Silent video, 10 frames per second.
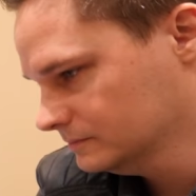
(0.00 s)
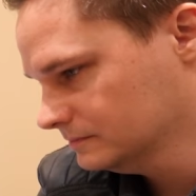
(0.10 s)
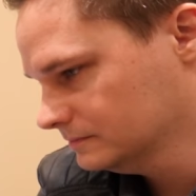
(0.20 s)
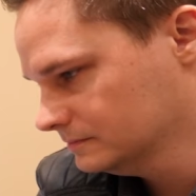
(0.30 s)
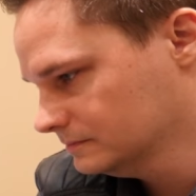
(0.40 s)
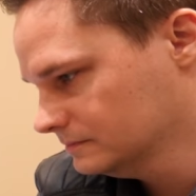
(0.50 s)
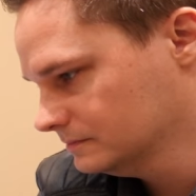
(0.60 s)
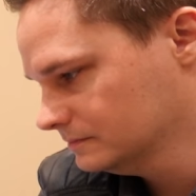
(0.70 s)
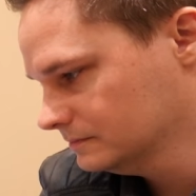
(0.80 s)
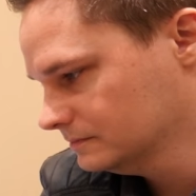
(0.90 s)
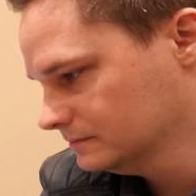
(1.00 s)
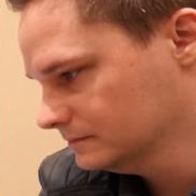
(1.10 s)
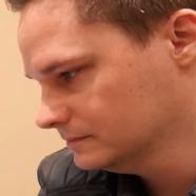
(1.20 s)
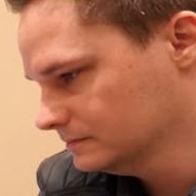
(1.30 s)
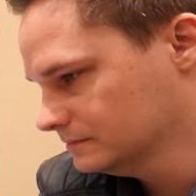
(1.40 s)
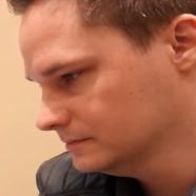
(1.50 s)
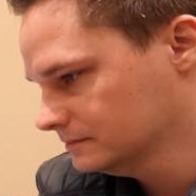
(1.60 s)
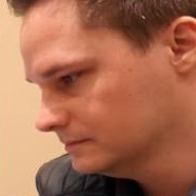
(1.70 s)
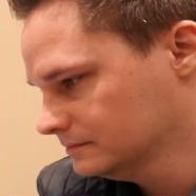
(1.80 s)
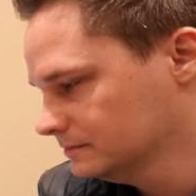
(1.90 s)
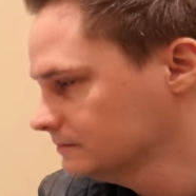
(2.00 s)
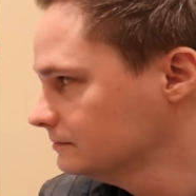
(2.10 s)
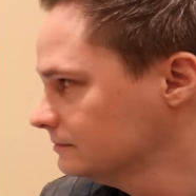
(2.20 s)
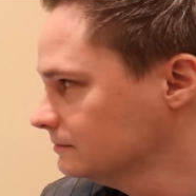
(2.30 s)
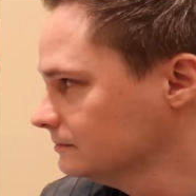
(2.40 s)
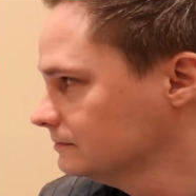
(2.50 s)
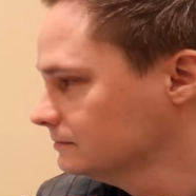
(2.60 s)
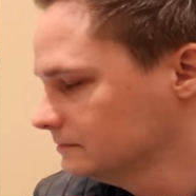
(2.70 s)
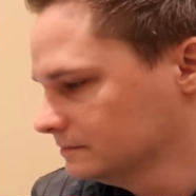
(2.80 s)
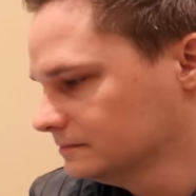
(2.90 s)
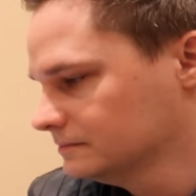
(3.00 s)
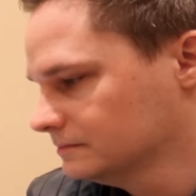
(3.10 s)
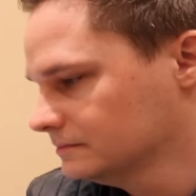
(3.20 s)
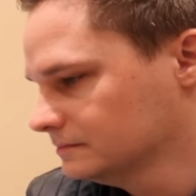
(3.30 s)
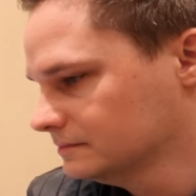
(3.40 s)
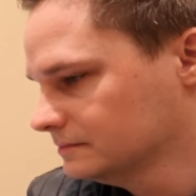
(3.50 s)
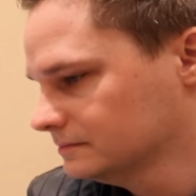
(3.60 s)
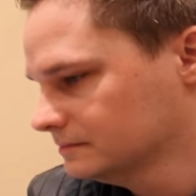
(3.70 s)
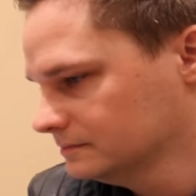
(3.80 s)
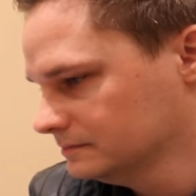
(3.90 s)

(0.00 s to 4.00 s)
(silent)